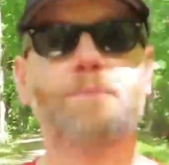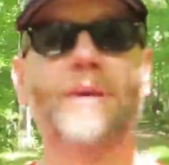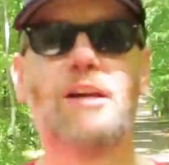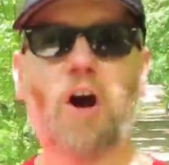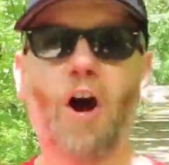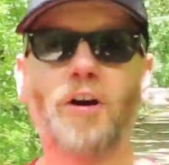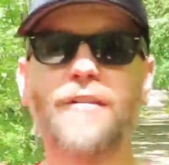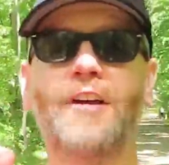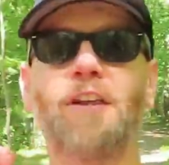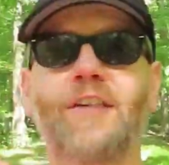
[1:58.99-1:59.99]

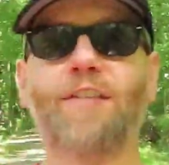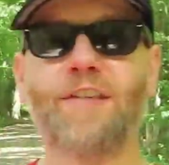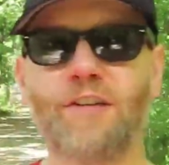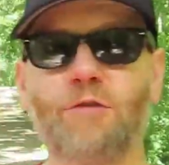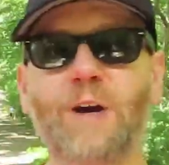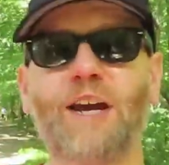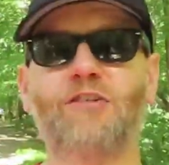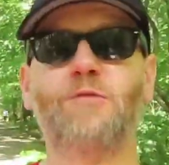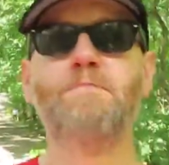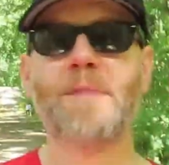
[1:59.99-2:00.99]
because the
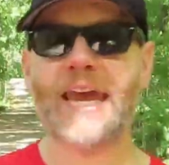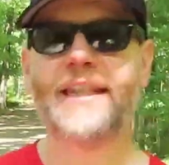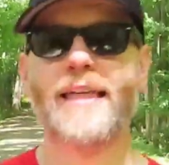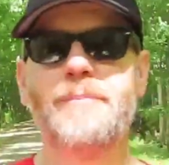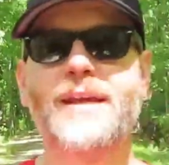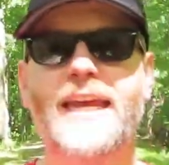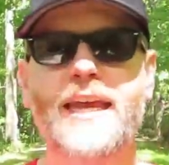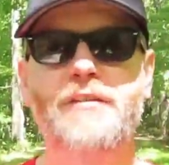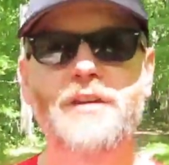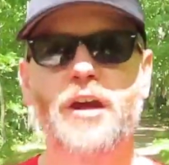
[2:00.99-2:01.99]
situation made that
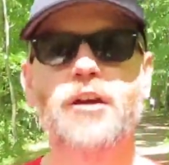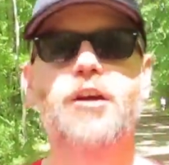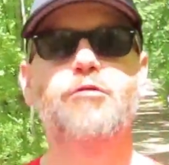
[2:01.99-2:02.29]
behaviour